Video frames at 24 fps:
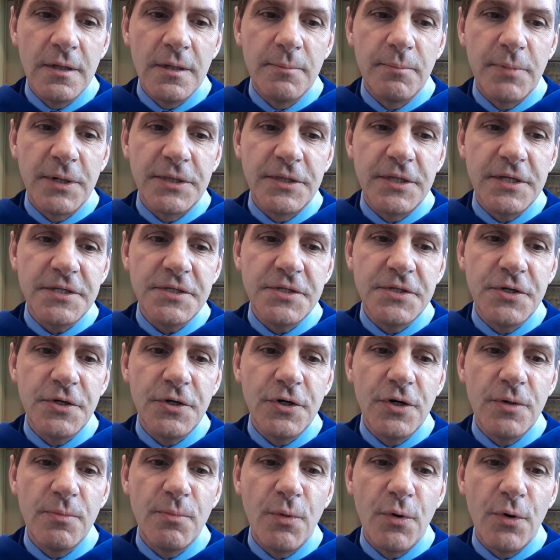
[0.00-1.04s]
But this
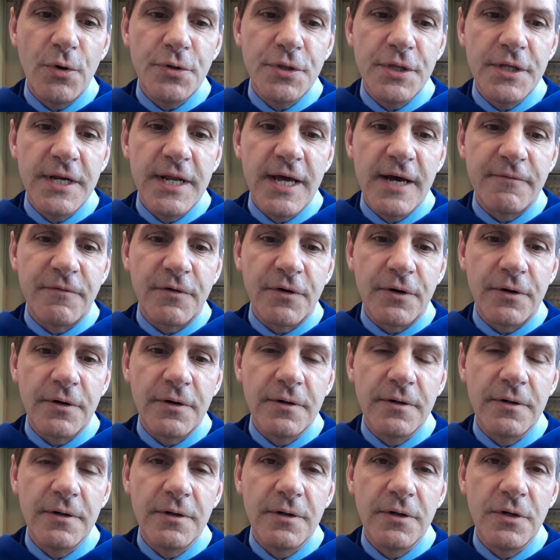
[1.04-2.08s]
year, more than ever,
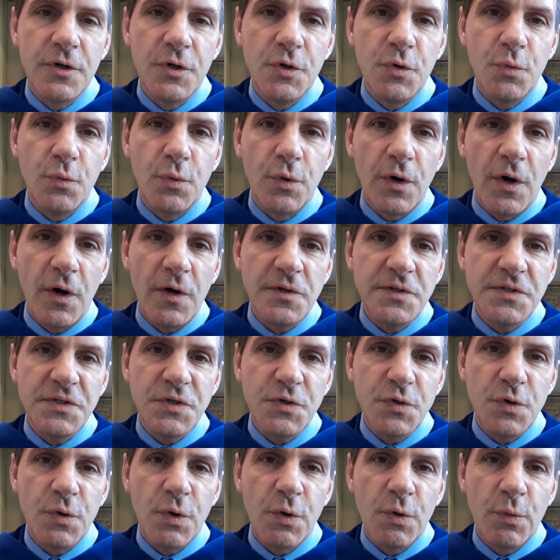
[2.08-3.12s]
we're
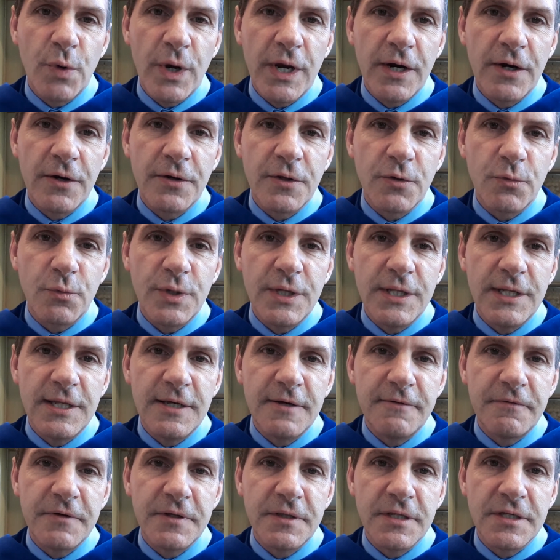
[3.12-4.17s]
also aware that we
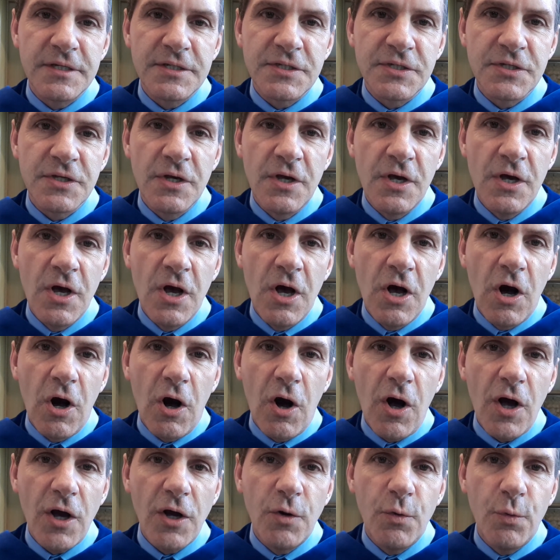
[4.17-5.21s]
live in this
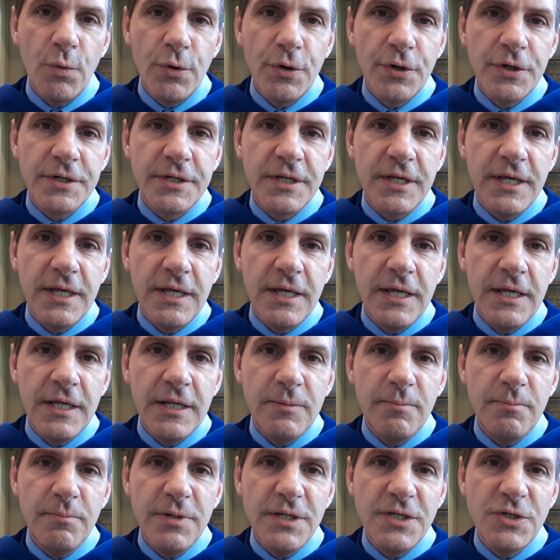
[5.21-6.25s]
awkward
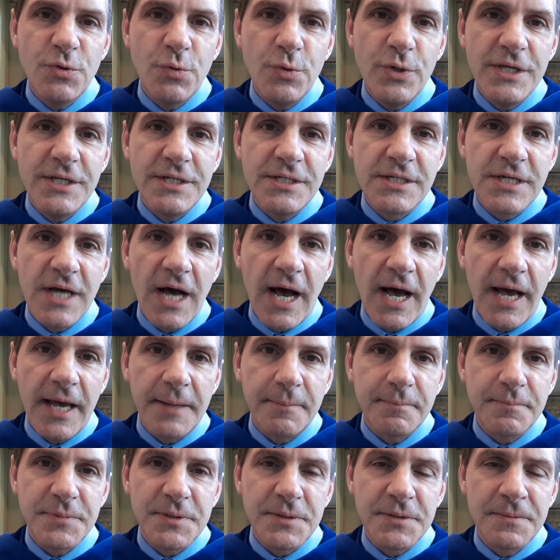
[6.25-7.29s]
in-between
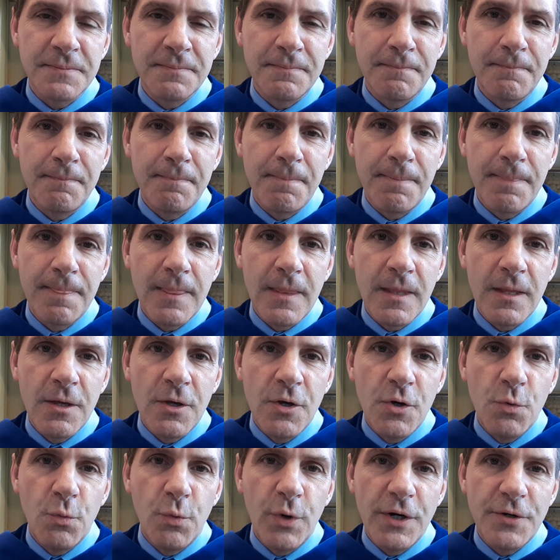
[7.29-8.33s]
times.
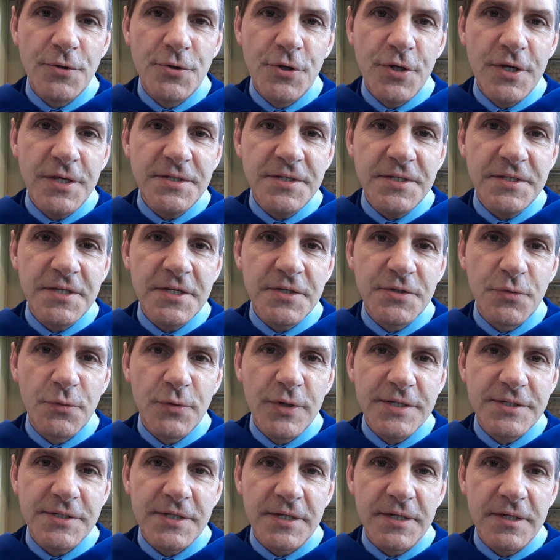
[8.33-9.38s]
Where Jesus has
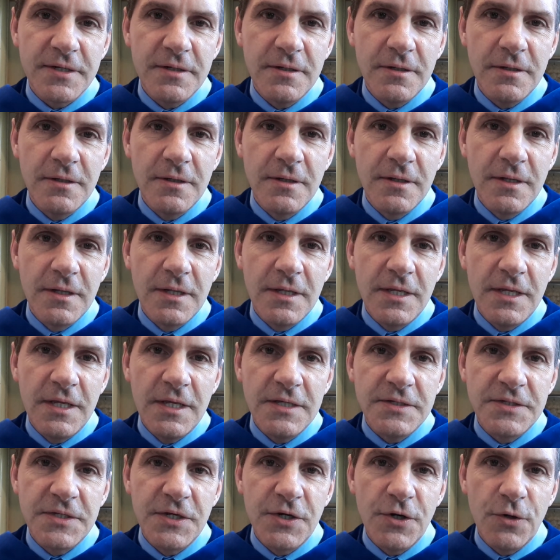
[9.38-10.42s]
risen, he
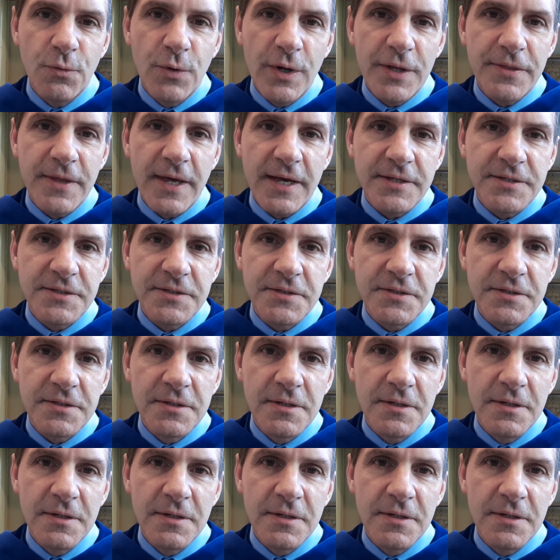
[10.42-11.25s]
is here with us,